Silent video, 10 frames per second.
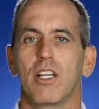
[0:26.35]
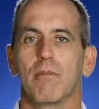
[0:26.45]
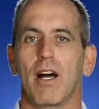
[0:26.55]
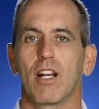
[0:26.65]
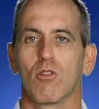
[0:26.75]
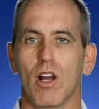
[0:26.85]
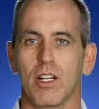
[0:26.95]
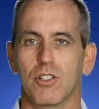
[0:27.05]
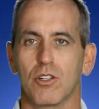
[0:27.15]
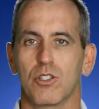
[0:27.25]
by a
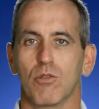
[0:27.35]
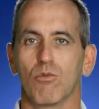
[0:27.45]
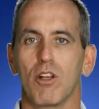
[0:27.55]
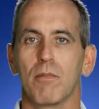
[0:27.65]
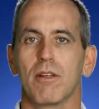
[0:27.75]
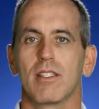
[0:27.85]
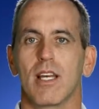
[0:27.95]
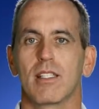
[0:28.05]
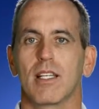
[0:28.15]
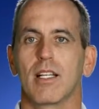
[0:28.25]
creditor to
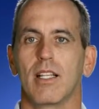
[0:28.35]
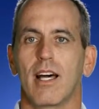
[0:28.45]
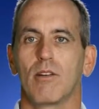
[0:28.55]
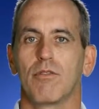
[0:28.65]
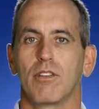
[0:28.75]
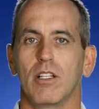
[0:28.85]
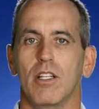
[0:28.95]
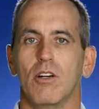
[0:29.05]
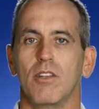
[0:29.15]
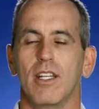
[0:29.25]
repossess the collateral for the
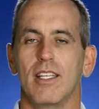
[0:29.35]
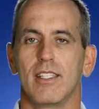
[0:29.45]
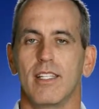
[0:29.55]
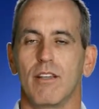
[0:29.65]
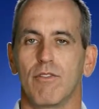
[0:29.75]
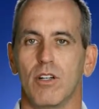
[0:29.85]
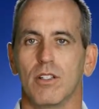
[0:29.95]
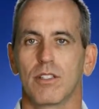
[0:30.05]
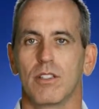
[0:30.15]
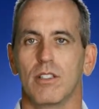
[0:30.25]
loan that is in default.